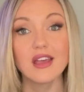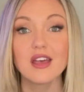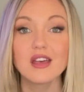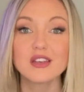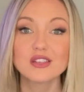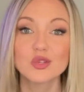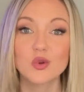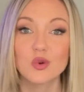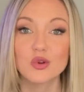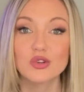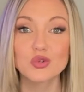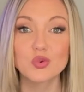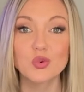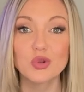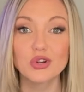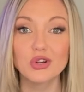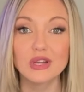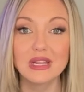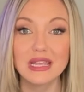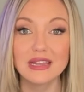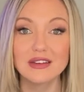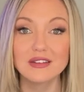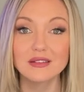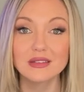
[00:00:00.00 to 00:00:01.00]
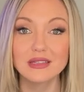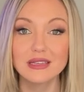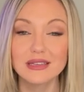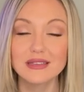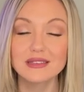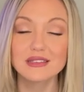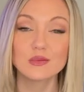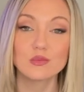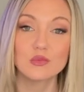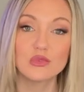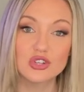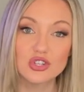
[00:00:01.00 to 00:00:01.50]
So her Twitter handle
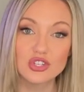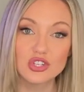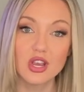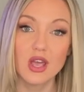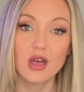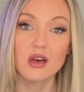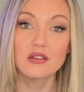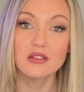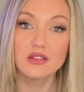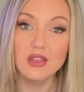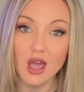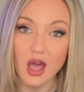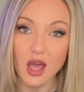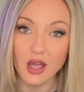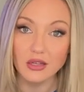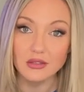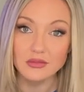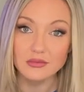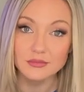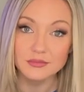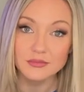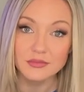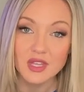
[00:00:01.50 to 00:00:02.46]
is Michelle Young.